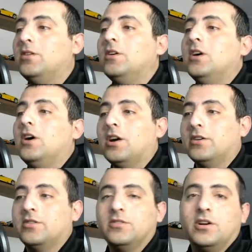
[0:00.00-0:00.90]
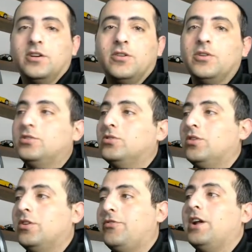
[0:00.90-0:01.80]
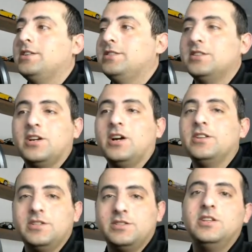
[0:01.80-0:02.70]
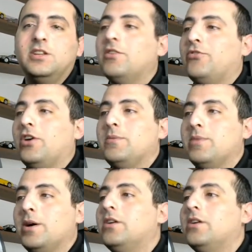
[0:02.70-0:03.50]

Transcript: are going to refer as this card as Needle Fiber,